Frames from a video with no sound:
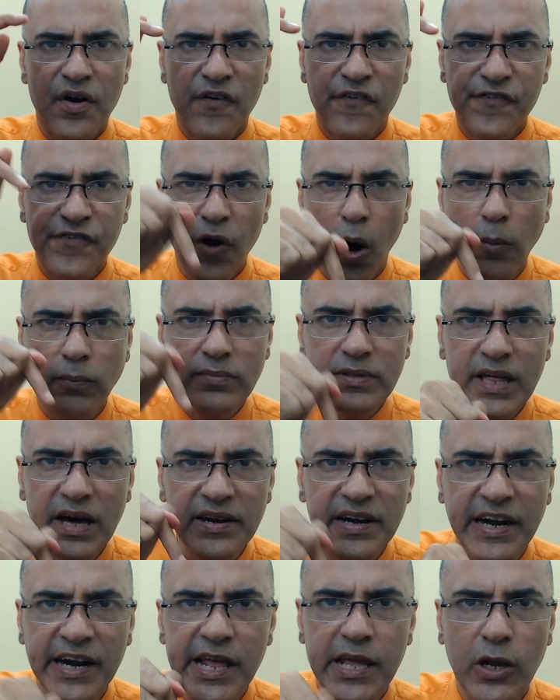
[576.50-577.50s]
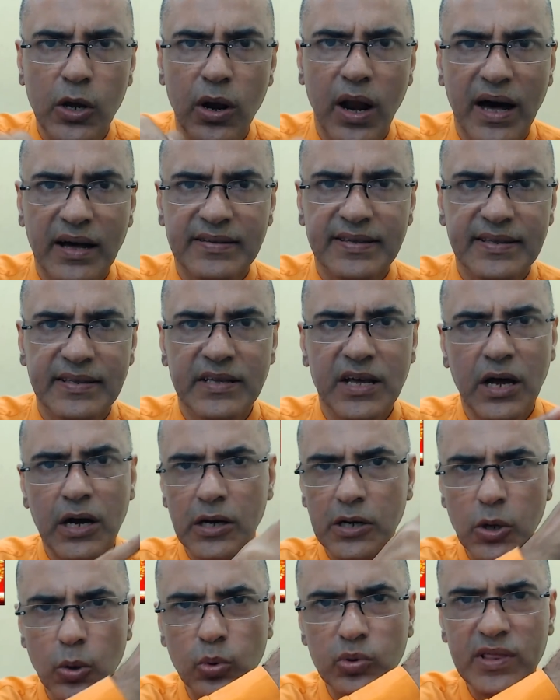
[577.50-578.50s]
from the ridiculous
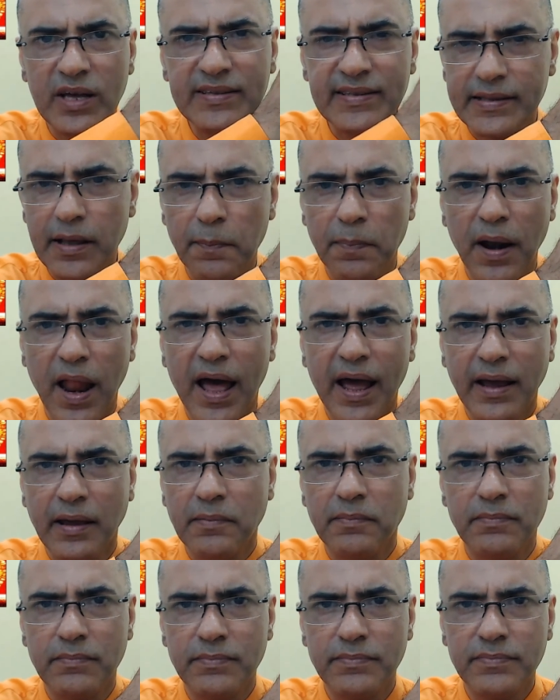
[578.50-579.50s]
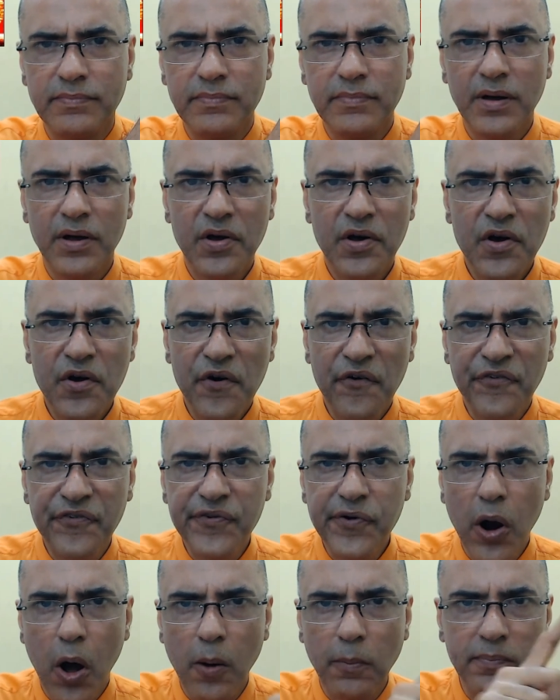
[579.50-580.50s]
to the sublime,
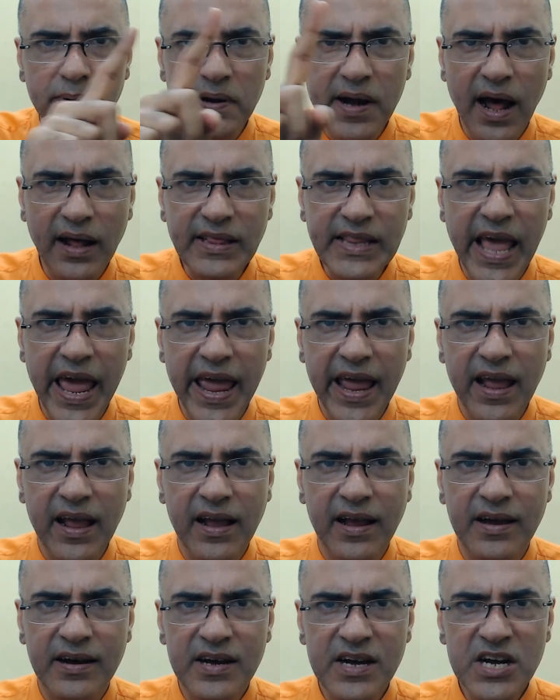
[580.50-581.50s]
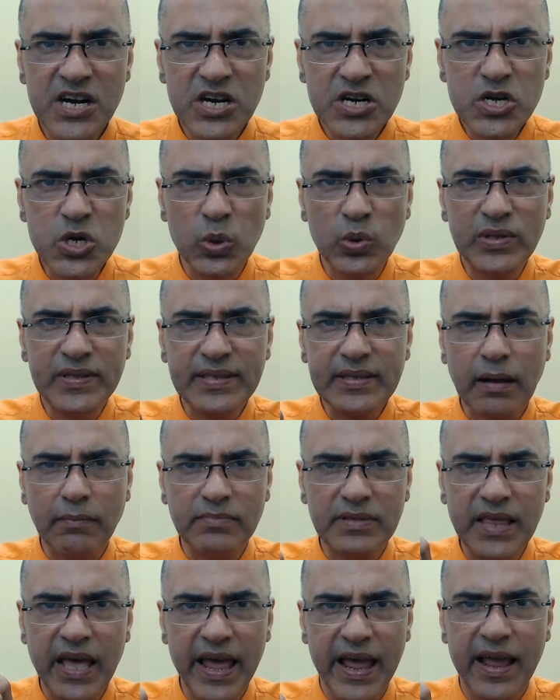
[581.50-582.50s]
from nothing to
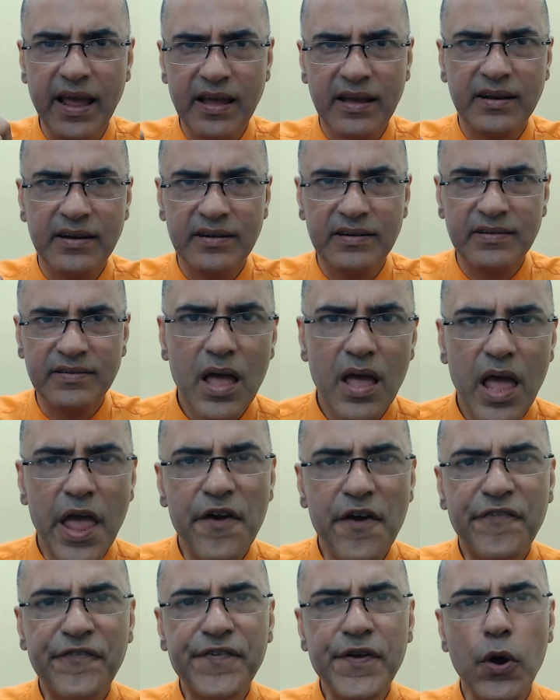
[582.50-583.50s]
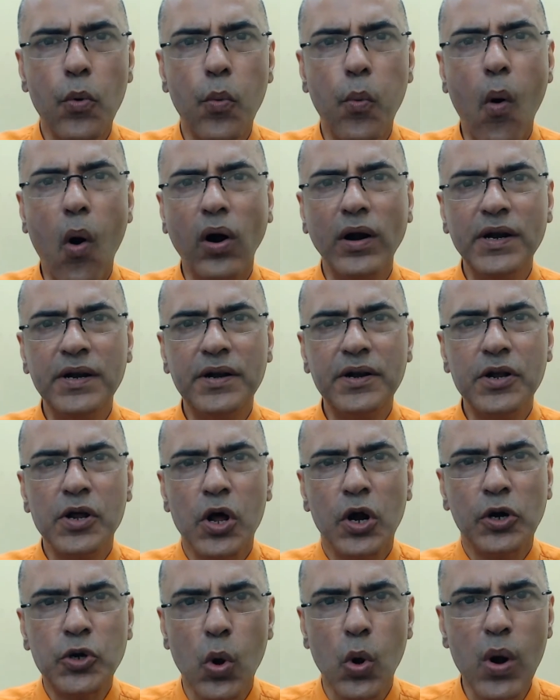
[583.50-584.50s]
something, if you
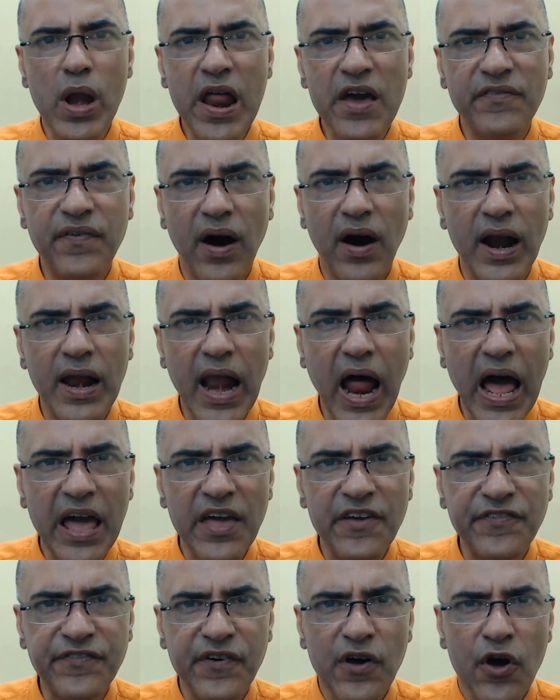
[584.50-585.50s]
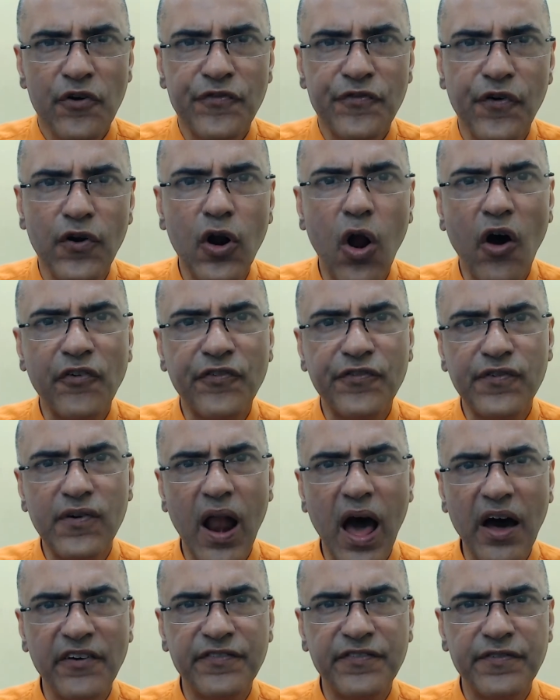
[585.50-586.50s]
want to live a life full of
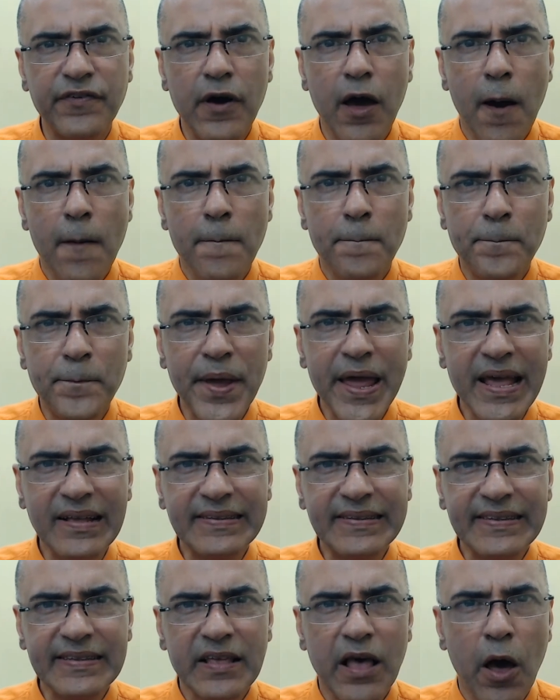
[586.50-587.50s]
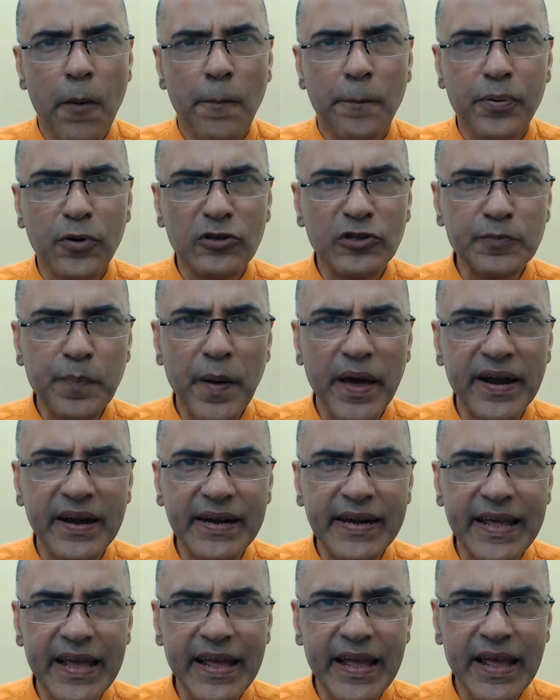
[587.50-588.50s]
love, peace,
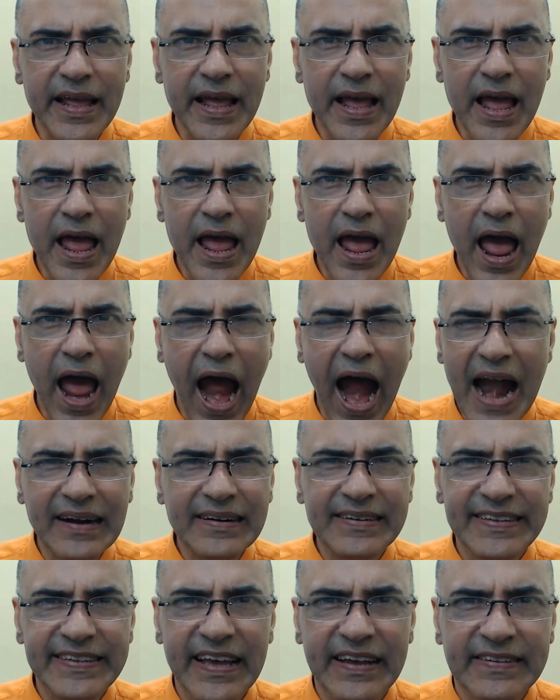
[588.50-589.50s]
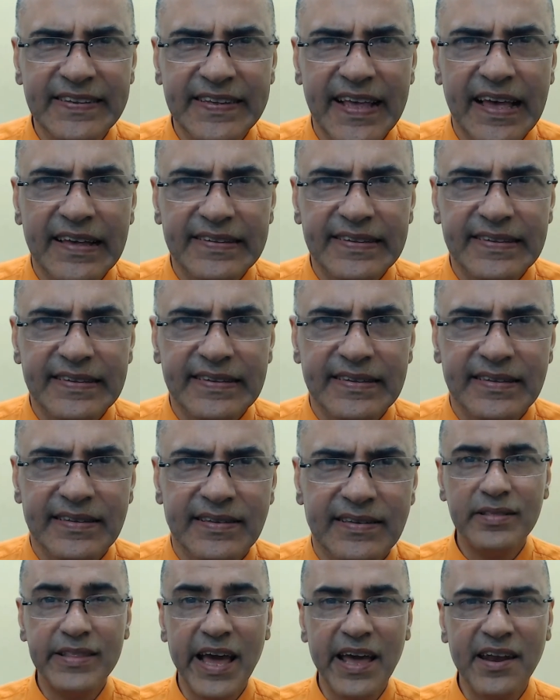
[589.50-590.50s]
prosperity, and
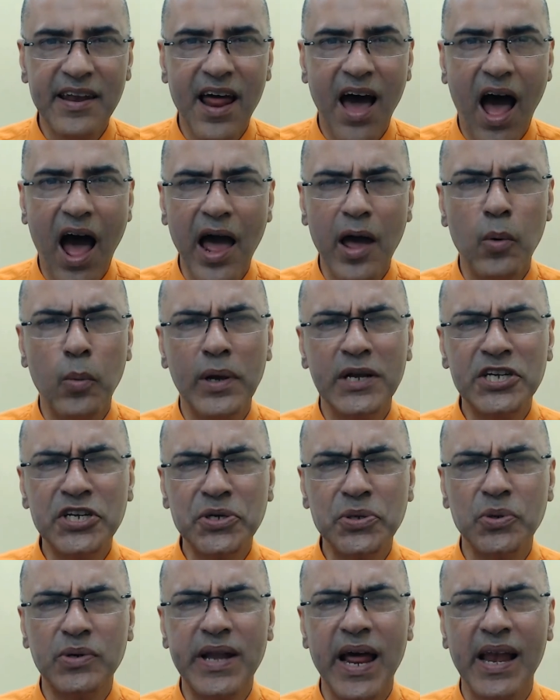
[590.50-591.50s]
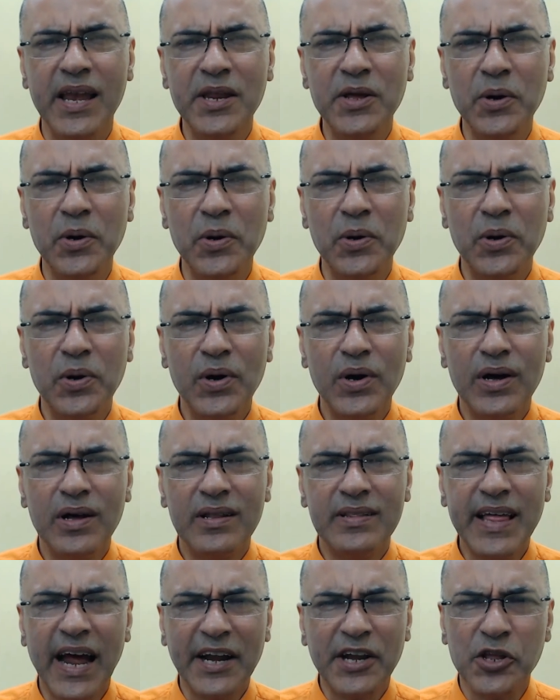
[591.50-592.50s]
success, then I wish to tell you
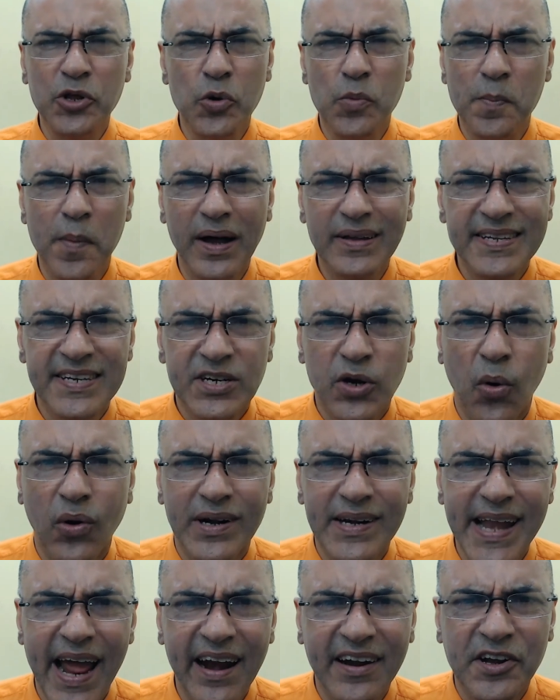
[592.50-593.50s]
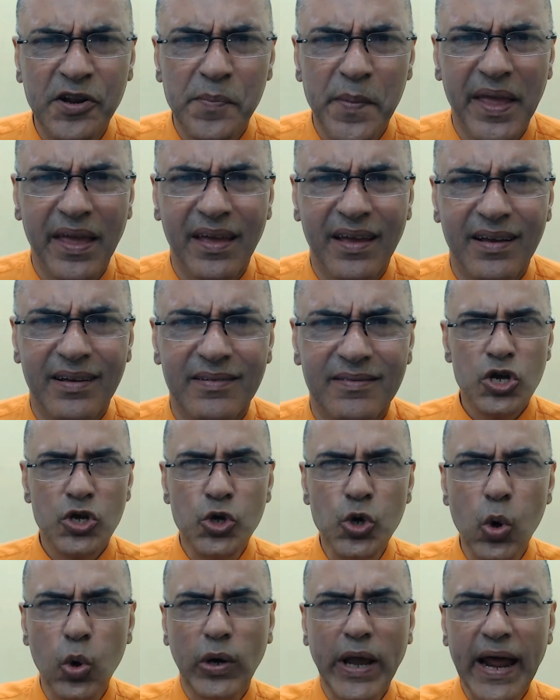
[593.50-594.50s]
that you must contact me.
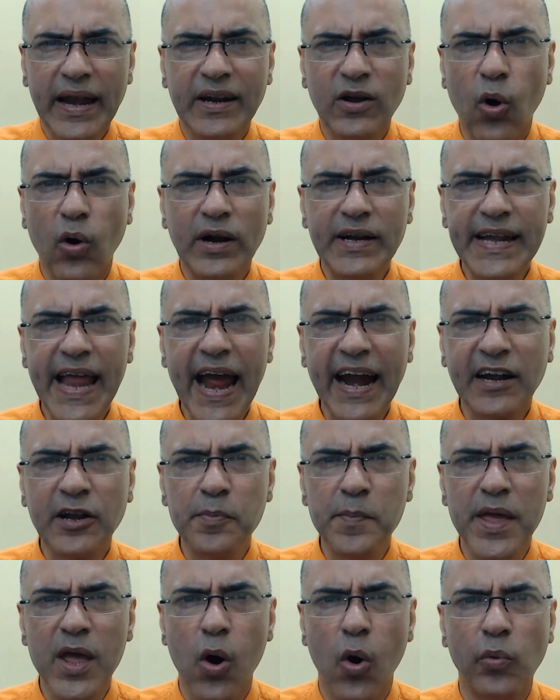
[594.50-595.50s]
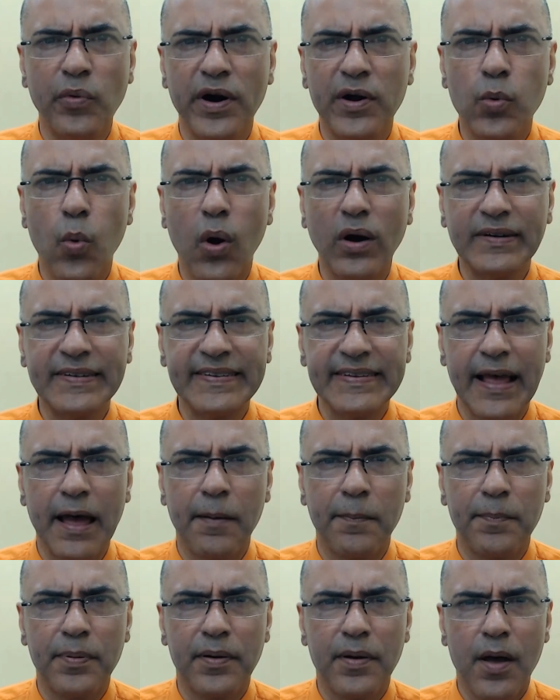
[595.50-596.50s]
You can contact me over
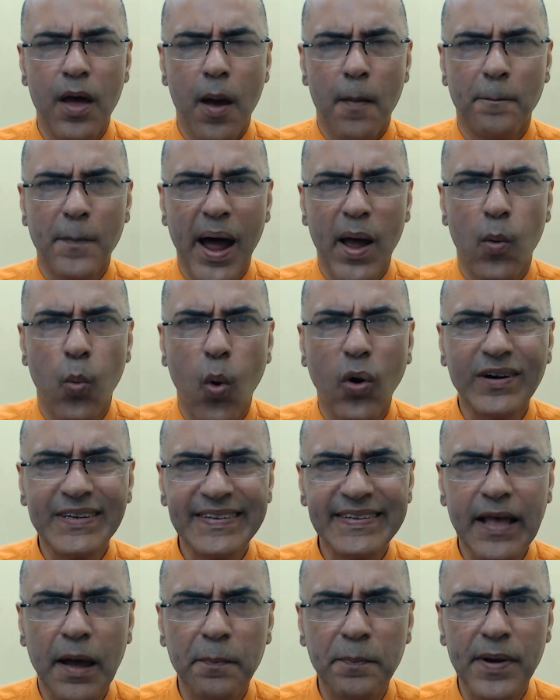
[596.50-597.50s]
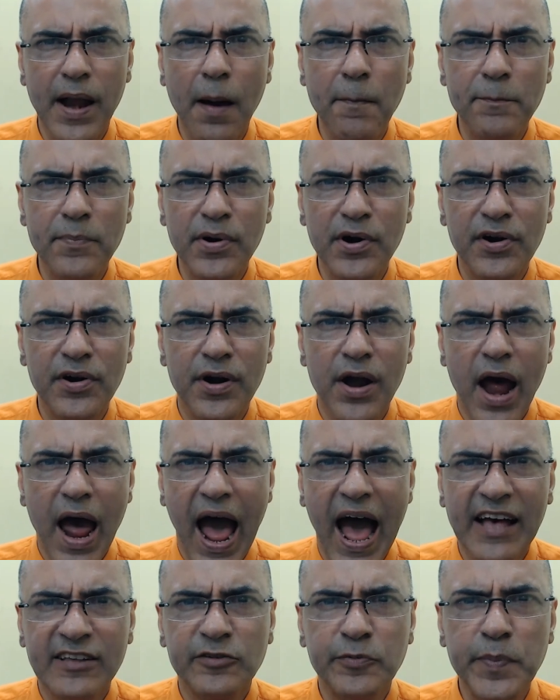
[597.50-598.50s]
WhatsApp. My WhatsApp number
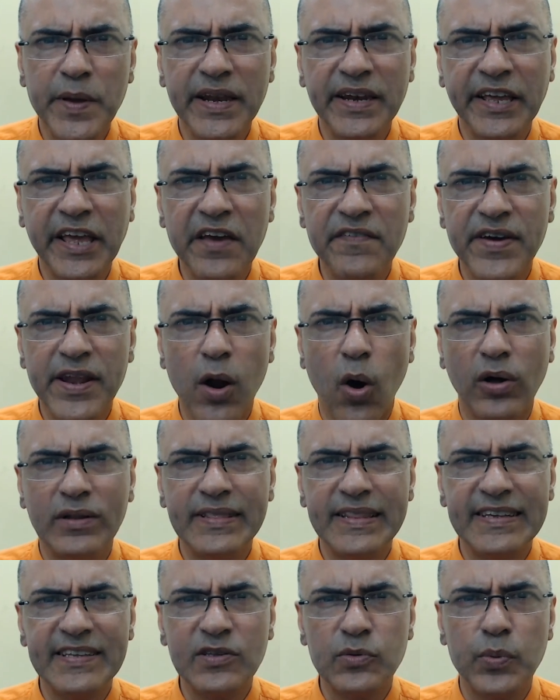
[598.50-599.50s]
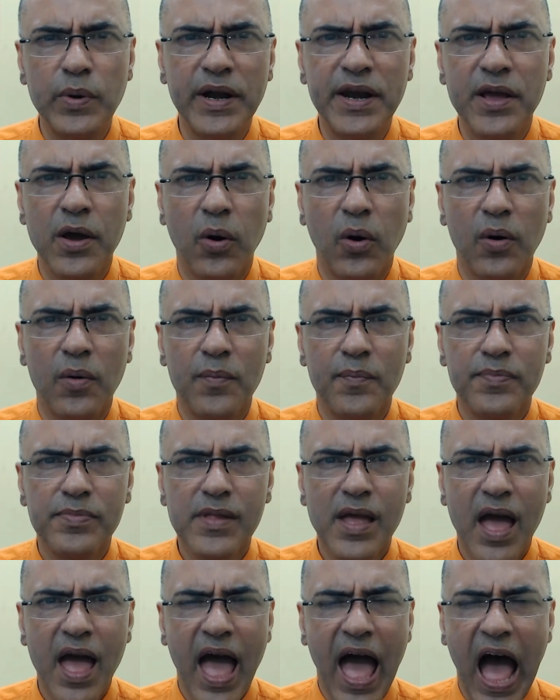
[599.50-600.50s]
has been given on this video.
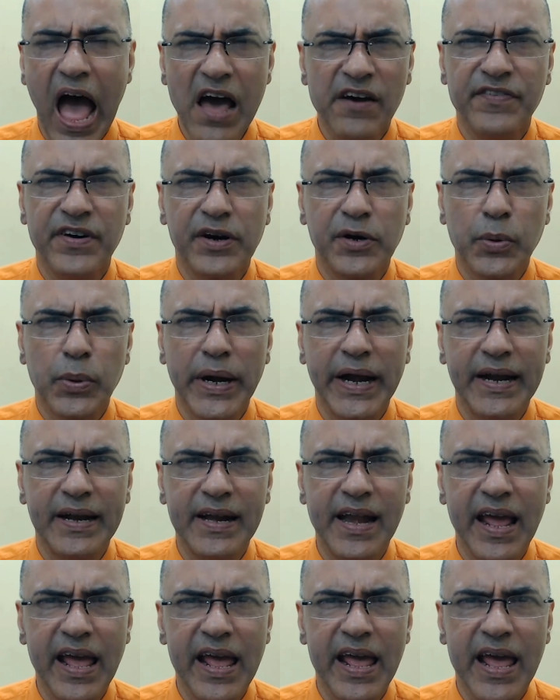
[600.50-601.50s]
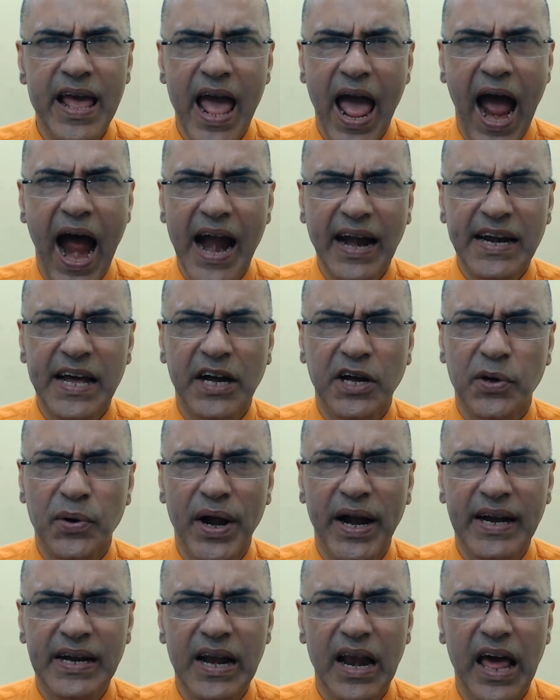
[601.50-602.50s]
Have a great day and a
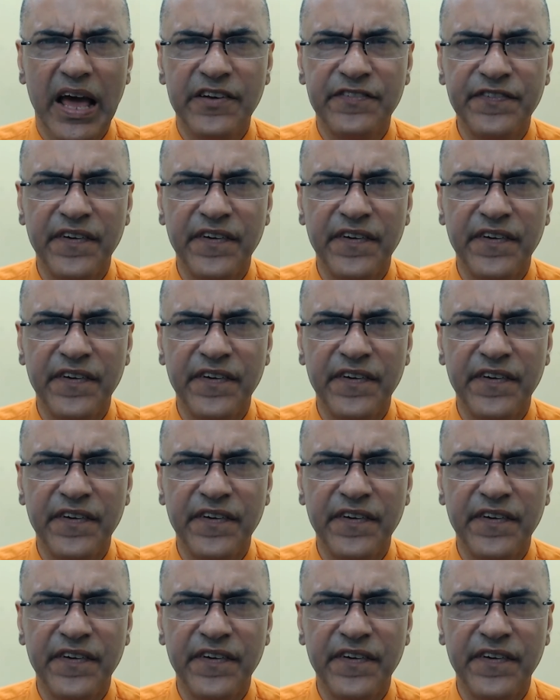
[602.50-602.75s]
great life